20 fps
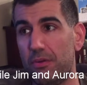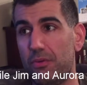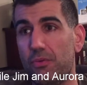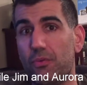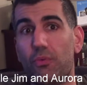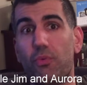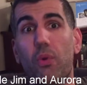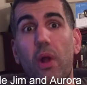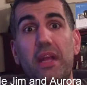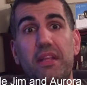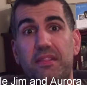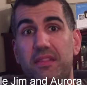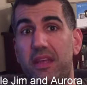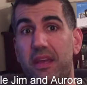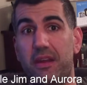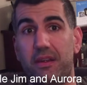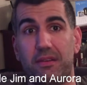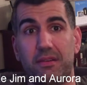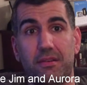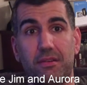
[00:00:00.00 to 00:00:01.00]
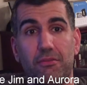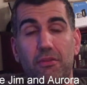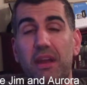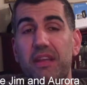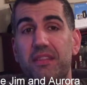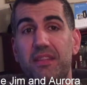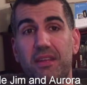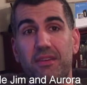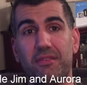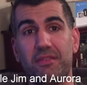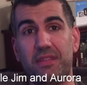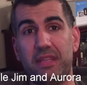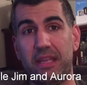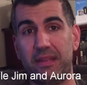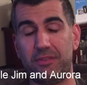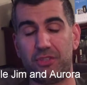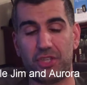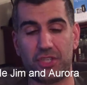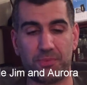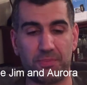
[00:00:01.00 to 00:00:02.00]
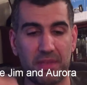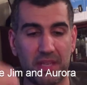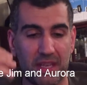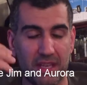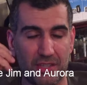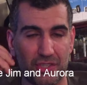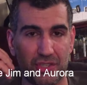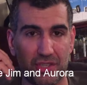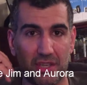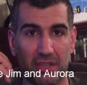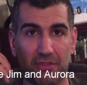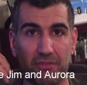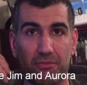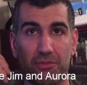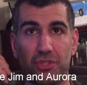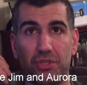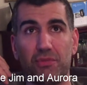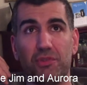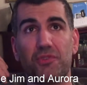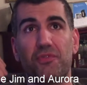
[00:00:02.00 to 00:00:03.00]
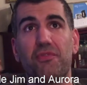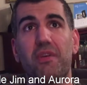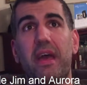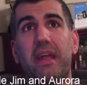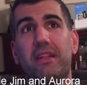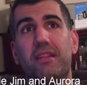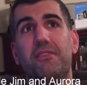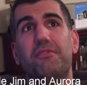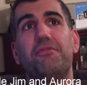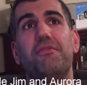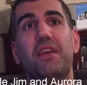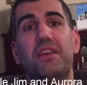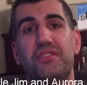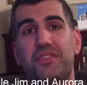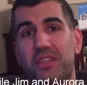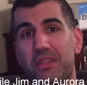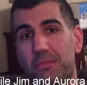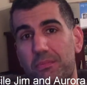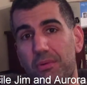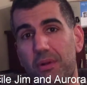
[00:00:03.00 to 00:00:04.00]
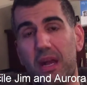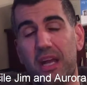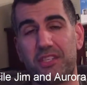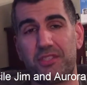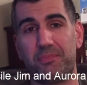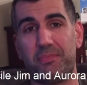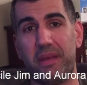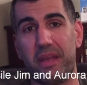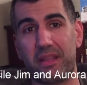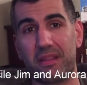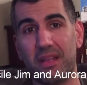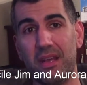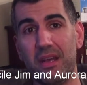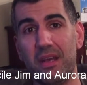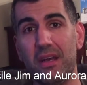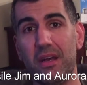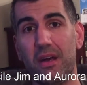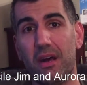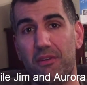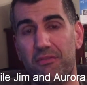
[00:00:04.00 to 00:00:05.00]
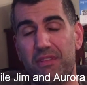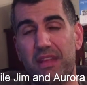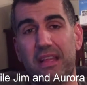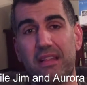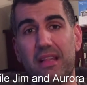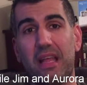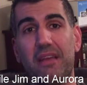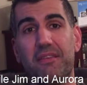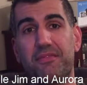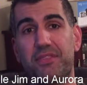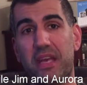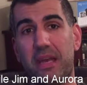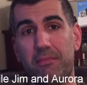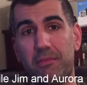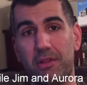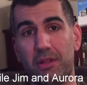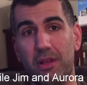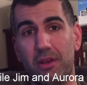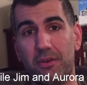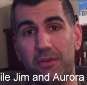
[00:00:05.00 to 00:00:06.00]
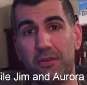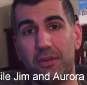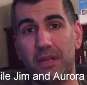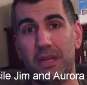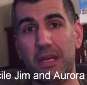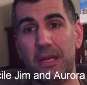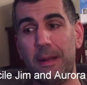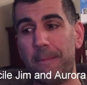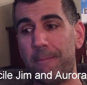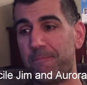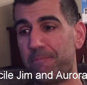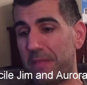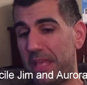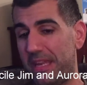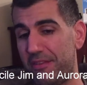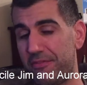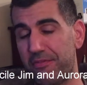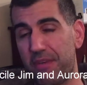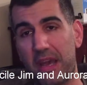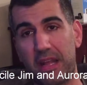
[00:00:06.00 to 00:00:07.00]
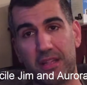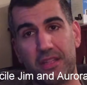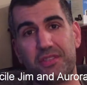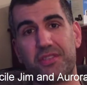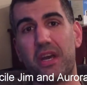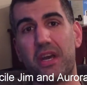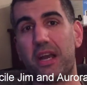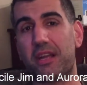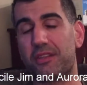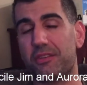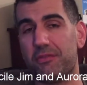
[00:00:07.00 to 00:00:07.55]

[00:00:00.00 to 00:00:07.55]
right there and then, just because she was finally facing the prospect of that lifetime alone. And he finally talked